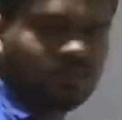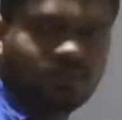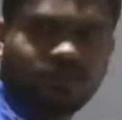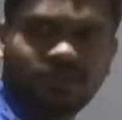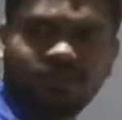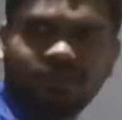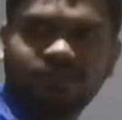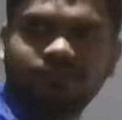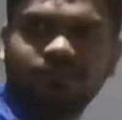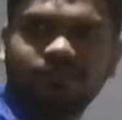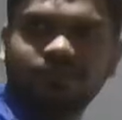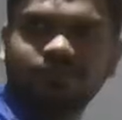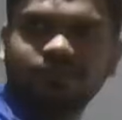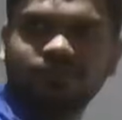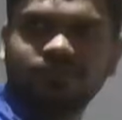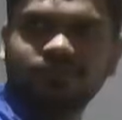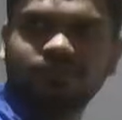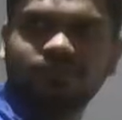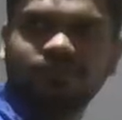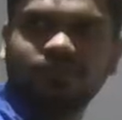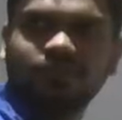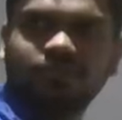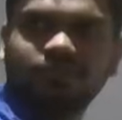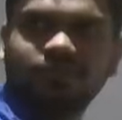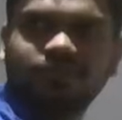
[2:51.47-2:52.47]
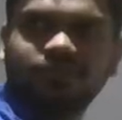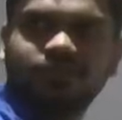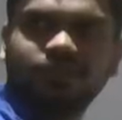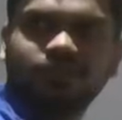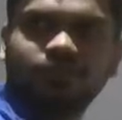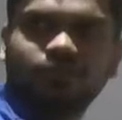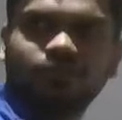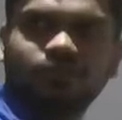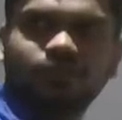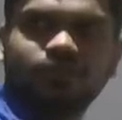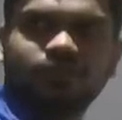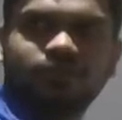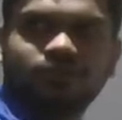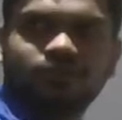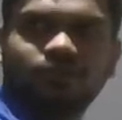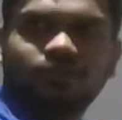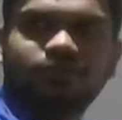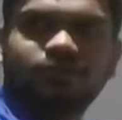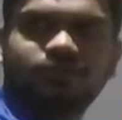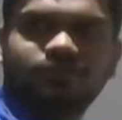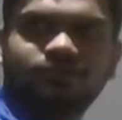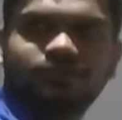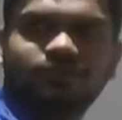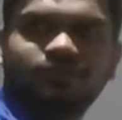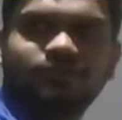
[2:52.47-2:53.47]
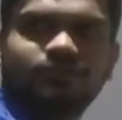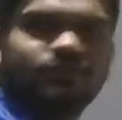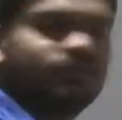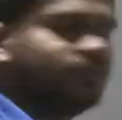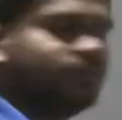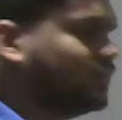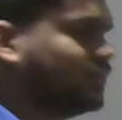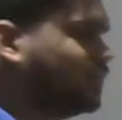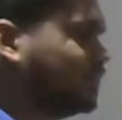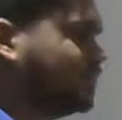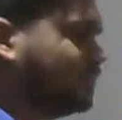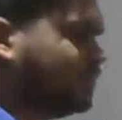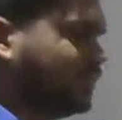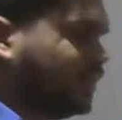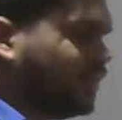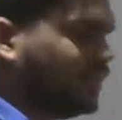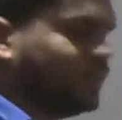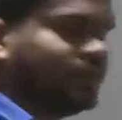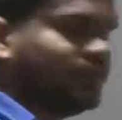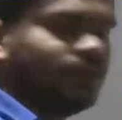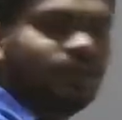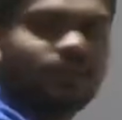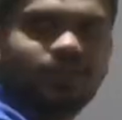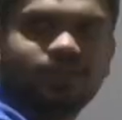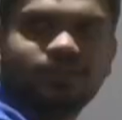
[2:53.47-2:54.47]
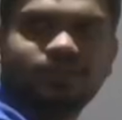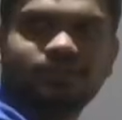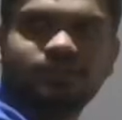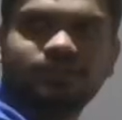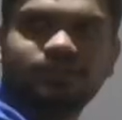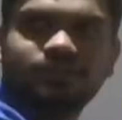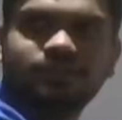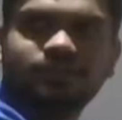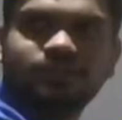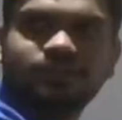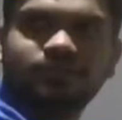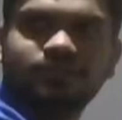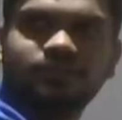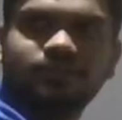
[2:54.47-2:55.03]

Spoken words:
Information will be very coarse, not final like this.